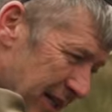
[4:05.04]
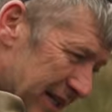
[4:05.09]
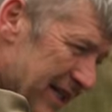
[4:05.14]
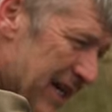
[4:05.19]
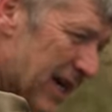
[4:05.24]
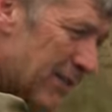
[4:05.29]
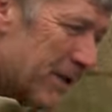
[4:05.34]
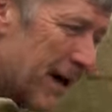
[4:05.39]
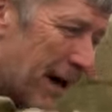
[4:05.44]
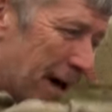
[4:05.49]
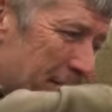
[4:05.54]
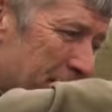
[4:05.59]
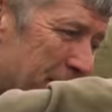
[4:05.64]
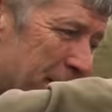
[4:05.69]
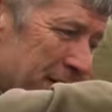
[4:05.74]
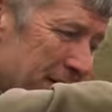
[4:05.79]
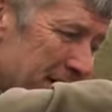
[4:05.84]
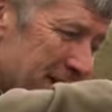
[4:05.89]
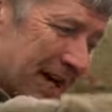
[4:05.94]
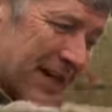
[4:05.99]
they come up
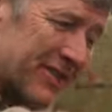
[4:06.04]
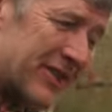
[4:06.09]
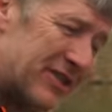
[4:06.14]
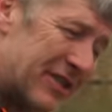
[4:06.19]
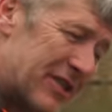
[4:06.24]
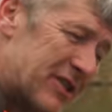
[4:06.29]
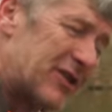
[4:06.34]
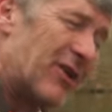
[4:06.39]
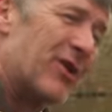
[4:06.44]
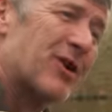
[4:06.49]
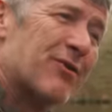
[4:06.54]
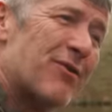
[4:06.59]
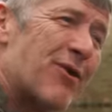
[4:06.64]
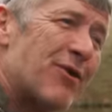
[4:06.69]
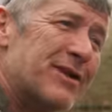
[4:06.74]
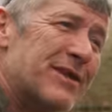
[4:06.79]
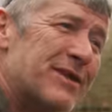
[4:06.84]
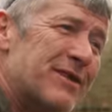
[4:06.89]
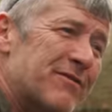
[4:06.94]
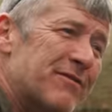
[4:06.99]
and then they start
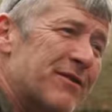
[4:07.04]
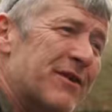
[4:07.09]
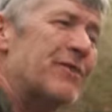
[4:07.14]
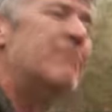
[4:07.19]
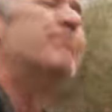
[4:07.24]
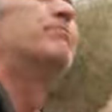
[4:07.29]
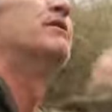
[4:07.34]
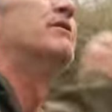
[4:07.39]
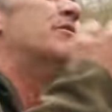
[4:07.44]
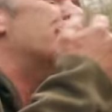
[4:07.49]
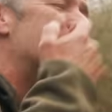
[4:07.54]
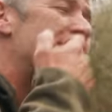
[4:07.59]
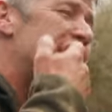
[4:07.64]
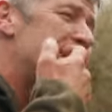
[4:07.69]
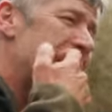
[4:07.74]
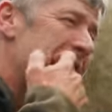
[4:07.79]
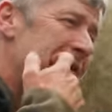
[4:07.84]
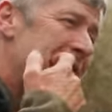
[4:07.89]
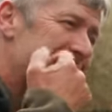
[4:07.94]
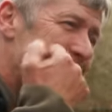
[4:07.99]
grinding the food, boom,
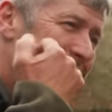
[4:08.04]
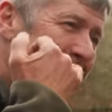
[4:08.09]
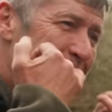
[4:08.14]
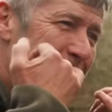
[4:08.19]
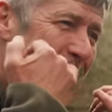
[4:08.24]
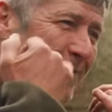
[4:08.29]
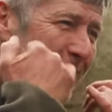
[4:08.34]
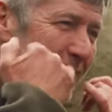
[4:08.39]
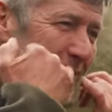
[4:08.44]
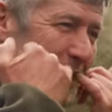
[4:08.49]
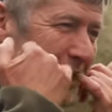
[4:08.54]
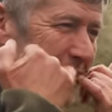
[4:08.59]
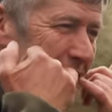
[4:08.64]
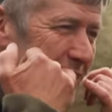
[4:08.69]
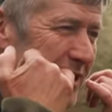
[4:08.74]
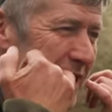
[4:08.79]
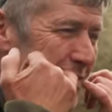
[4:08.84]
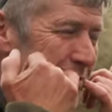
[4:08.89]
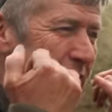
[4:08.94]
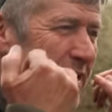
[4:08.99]
it
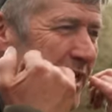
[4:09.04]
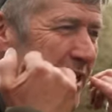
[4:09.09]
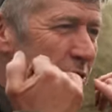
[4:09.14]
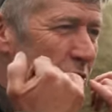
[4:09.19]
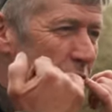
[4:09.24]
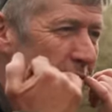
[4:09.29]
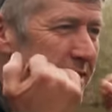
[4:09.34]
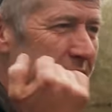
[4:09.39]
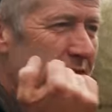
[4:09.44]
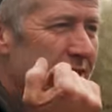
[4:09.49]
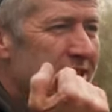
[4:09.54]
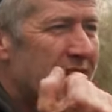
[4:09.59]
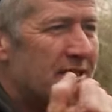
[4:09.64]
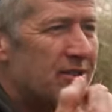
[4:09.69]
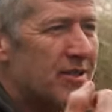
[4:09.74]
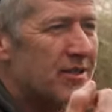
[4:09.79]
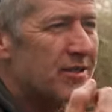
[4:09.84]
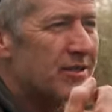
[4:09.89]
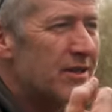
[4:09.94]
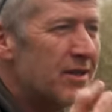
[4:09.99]
generally hooks in the
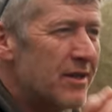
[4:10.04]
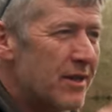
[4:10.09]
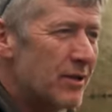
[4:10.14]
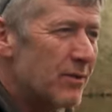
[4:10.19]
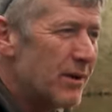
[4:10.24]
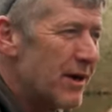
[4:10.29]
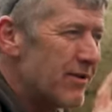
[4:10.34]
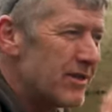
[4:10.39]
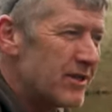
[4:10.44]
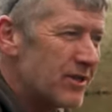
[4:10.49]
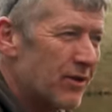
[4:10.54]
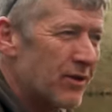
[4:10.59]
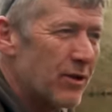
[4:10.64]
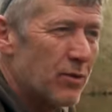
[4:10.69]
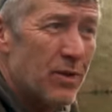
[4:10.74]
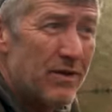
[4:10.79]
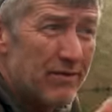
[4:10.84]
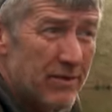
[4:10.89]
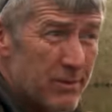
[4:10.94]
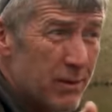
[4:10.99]
scissors. Whereas like
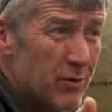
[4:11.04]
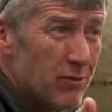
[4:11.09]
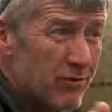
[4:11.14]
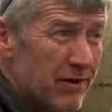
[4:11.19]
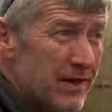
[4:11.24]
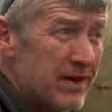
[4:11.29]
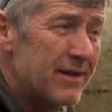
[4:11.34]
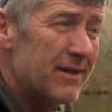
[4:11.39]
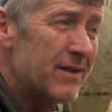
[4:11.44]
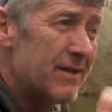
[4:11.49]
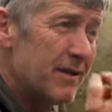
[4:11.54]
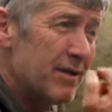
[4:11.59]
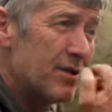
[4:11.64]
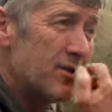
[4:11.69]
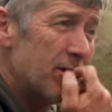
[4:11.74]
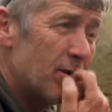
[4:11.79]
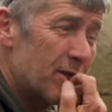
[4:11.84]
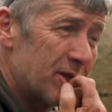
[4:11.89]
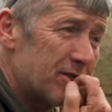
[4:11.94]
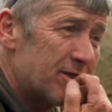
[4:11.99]
the Wivy pool rig
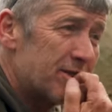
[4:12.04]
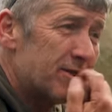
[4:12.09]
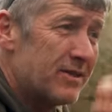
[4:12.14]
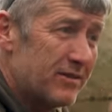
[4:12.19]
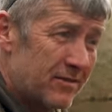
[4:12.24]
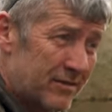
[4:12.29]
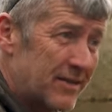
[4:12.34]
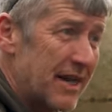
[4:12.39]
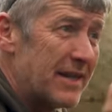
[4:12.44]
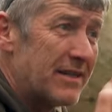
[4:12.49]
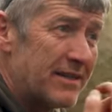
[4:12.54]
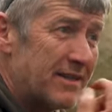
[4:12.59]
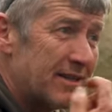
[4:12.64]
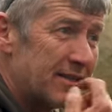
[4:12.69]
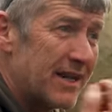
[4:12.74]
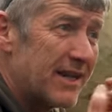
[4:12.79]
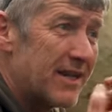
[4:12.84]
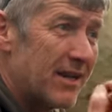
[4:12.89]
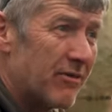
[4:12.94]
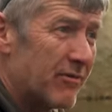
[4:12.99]
hooks dead in the
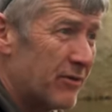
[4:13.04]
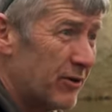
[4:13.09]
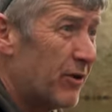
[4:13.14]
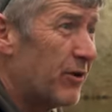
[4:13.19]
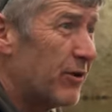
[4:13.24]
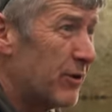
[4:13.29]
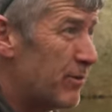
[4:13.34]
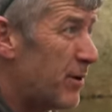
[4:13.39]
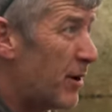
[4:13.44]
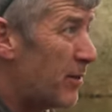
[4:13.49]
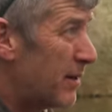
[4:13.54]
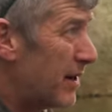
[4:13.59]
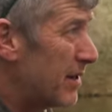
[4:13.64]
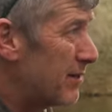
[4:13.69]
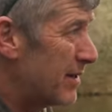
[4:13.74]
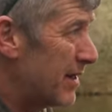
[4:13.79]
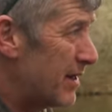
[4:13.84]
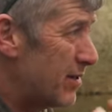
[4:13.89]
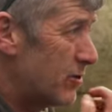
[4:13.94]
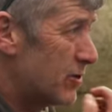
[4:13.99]
centre. If you've got on a
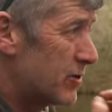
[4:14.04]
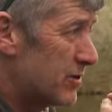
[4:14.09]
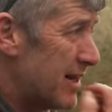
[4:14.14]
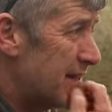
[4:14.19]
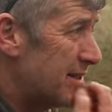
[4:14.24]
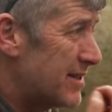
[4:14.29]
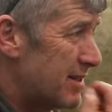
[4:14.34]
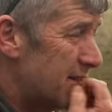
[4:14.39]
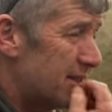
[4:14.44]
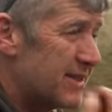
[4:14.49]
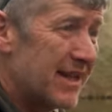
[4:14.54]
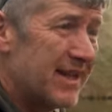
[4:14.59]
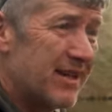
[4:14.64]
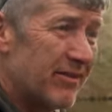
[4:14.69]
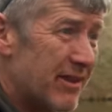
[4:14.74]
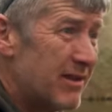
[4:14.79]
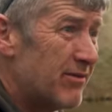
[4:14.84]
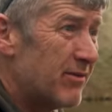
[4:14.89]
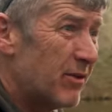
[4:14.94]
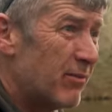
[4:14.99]
pop-up, it hooks dead in the
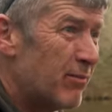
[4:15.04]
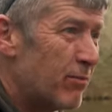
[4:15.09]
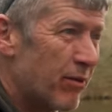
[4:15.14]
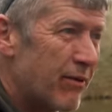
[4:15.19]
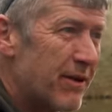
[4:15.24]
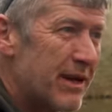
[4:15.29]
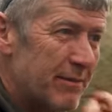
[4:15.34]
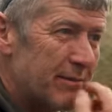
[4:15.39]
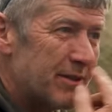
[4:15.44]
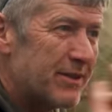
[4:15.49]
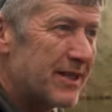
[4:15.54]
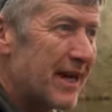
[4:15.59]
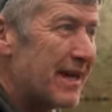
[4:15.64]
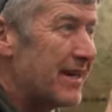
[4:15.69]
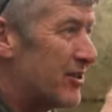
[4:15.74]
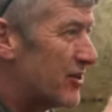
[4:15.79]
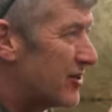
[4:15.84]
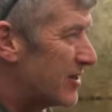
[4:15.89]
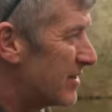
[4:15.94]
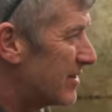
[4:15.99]
centre, even on bream and
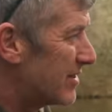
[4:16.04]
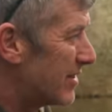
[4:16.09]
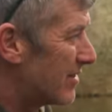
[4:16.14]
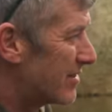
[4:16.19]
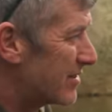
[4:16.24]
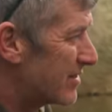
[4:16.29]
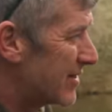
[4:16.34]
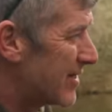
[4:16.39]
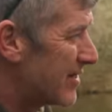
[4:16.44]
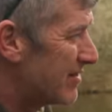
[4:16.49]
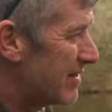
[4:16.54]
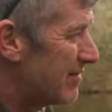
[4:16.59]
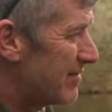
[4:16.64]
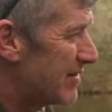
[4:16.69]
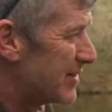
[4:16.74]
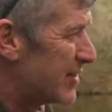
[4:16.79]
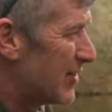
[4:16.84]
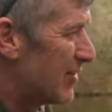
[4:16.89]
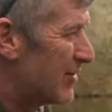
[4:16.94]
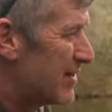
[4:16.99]
tench it does, you know,
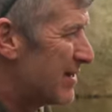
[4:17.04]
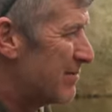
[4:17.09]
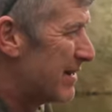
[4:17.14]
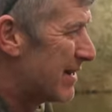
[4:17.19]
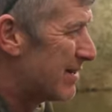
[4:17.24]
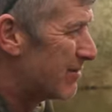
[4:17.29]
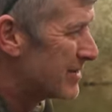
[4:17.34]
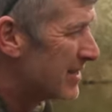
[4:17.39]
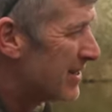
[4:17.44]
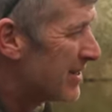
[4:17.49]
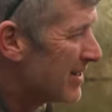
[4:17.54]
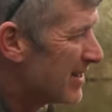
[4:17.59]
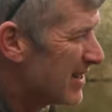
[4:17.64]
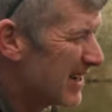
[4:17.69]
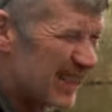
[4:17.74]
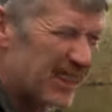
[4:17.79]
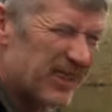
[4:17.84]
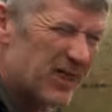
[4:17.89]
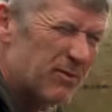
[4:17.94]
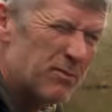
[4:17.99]
even tiny mouths.
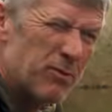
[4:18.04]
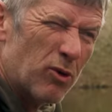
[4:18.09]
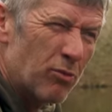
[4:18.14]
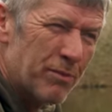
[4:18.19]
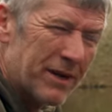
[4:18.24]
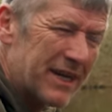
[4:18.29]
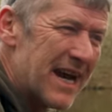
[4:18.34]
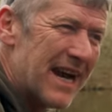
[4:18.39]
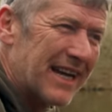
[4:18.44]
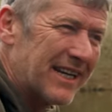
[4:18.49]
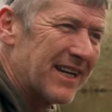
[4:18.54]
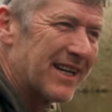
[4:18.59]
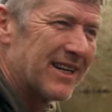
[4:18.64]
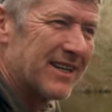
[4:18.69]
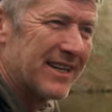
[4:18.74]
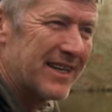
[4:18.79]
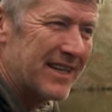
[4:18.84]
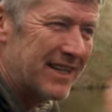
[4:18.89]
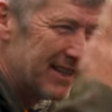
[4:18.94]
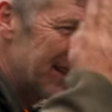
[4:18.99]
It's just more
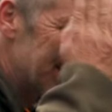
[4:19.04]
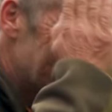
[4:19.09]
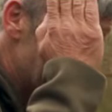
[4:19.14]
mechanically